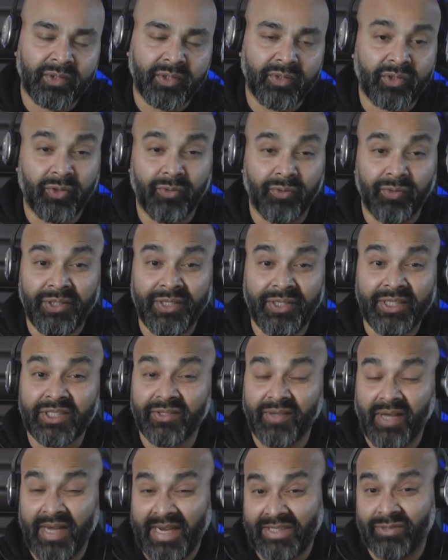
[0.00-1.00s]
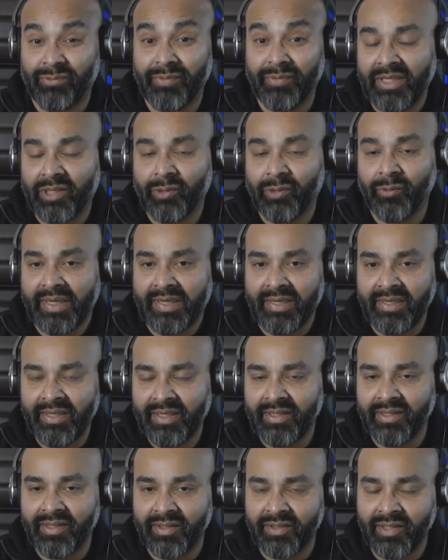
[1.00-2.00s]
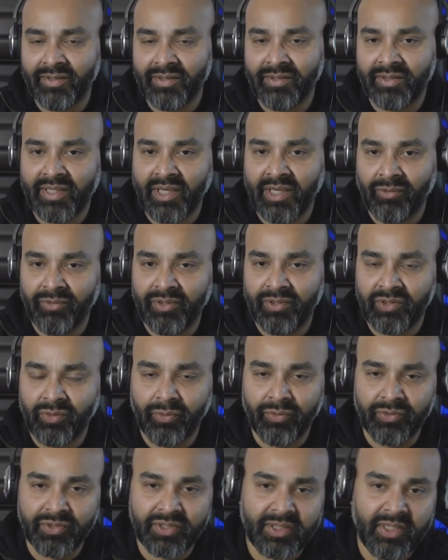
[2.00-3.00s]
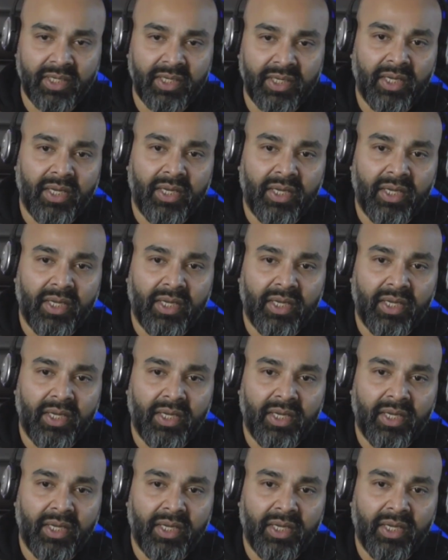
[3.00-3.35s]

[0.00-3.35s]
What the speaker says: So you need to act really quickly and just get on this horse.